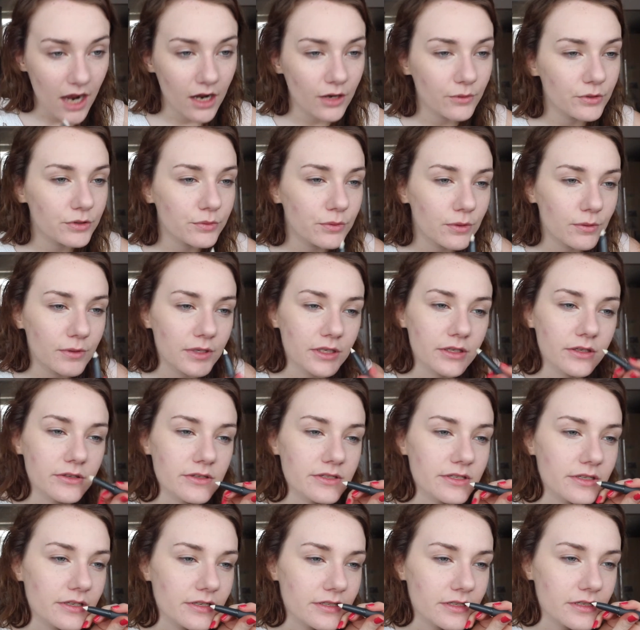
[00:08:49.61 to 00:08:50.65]
I would probably
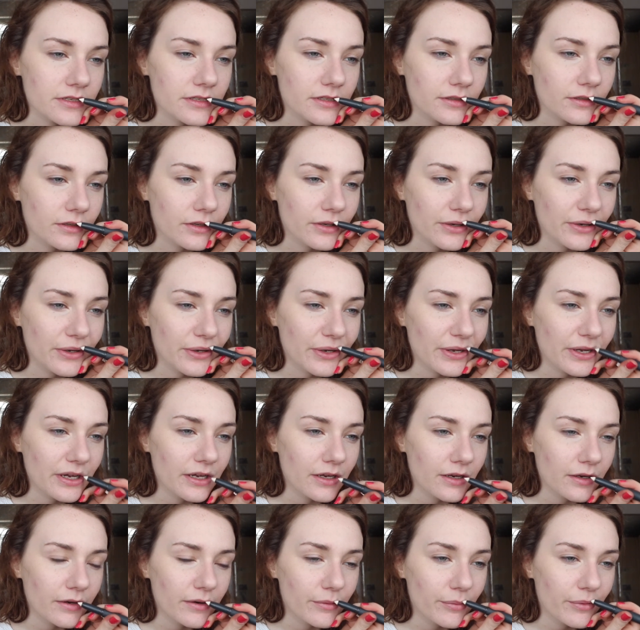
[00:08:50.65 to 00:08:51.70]
use this as a
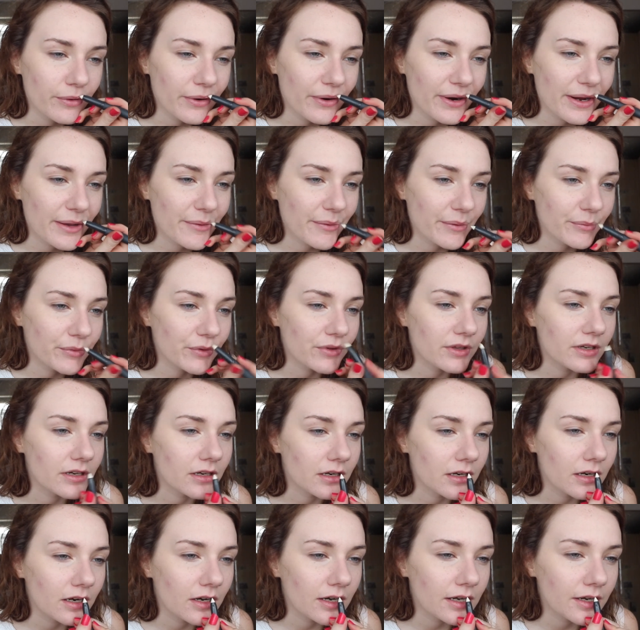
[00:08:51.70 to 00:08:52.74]
primer more than
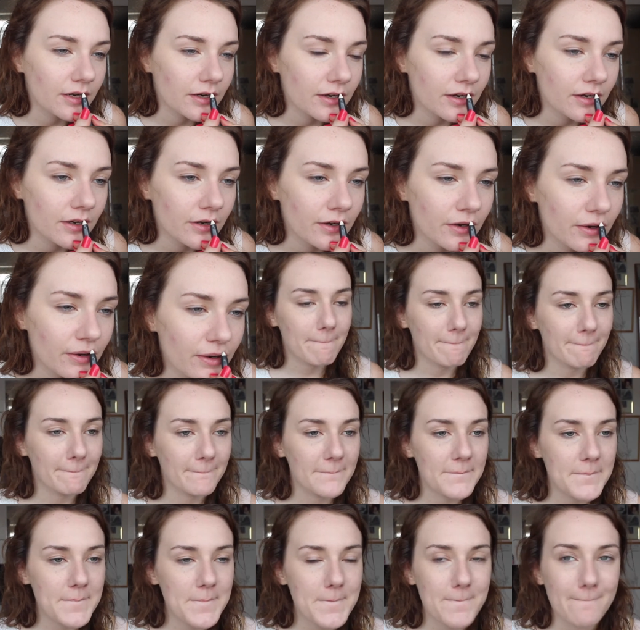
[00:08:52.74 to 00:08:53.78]
a liner.
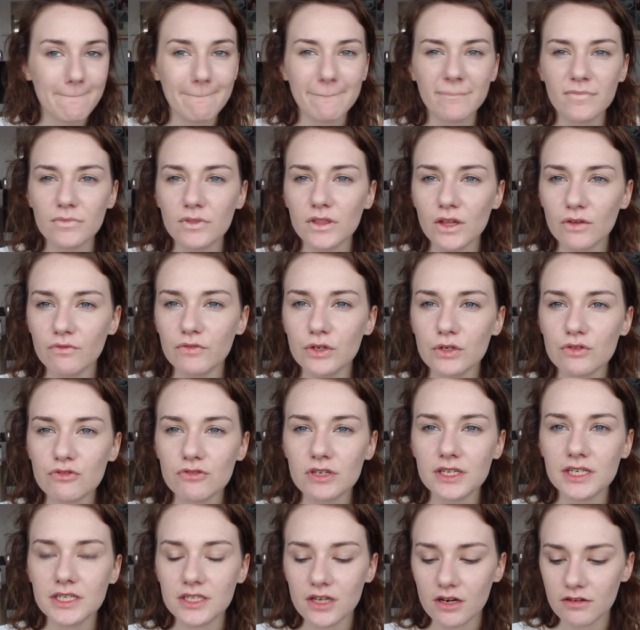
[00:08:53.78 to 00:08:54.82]
Feels
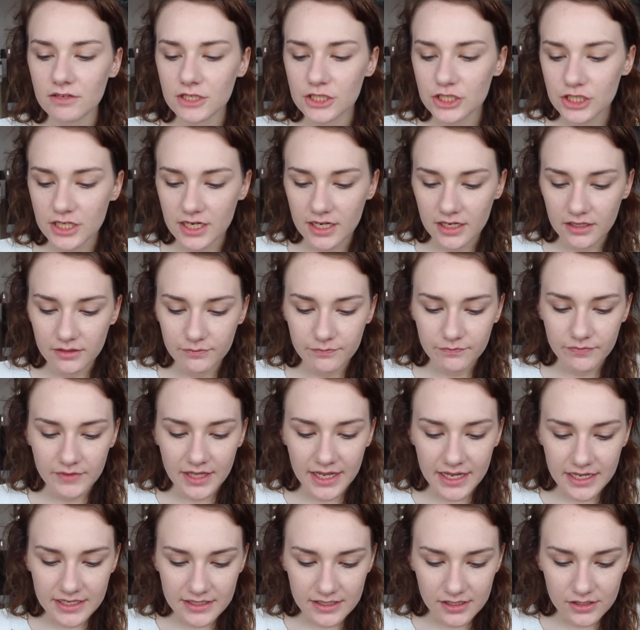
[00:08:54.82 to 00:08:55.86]
really nourishing,
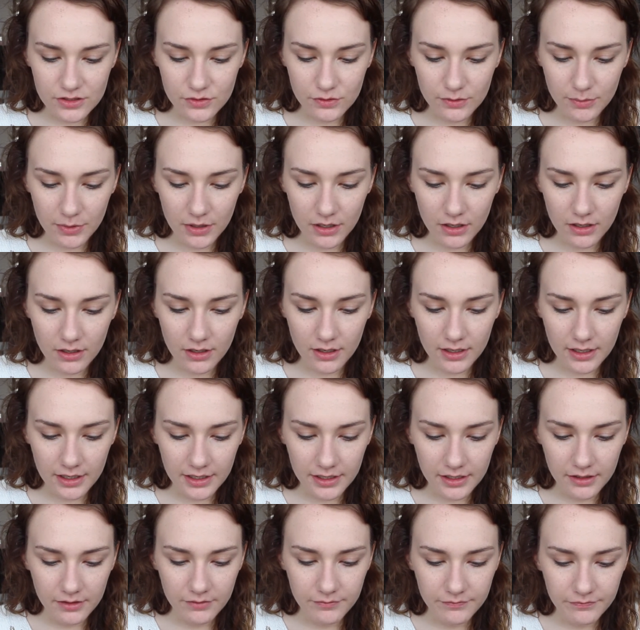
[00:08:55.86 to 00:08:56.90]
easy to
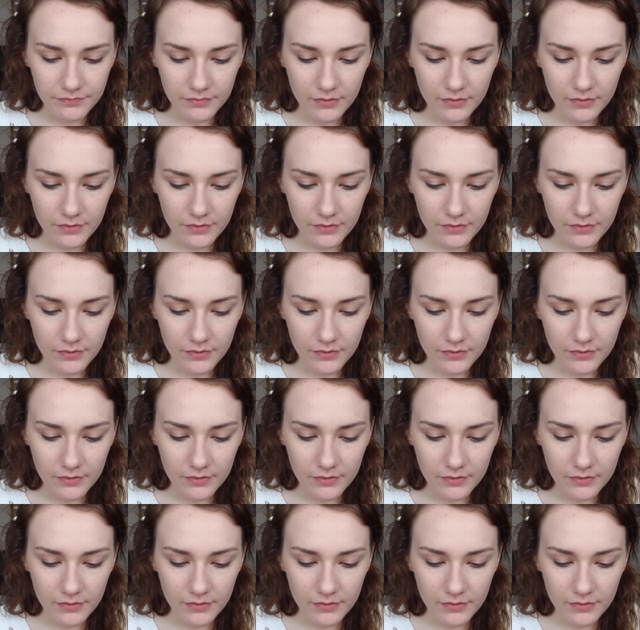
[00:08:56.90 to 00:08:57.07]
apply,